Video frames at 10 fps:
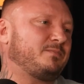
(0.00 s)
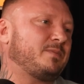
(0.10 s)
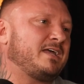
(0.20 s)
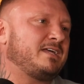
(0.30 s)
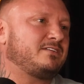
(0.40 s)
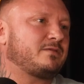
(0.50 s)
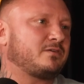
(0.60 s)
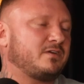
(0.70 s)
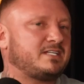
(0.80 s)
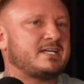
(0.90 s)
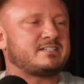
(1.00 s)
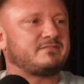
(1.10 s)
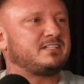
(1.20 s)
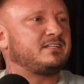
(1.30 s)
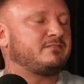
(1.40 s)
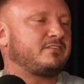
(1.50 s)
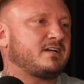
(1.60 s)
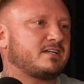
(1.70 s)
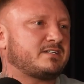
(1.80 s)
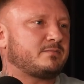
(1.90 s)
paid 30 days after delivery and
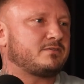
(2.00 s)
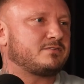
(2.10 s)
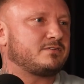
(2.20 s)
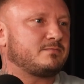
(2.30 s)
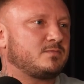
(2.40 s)
acceptance.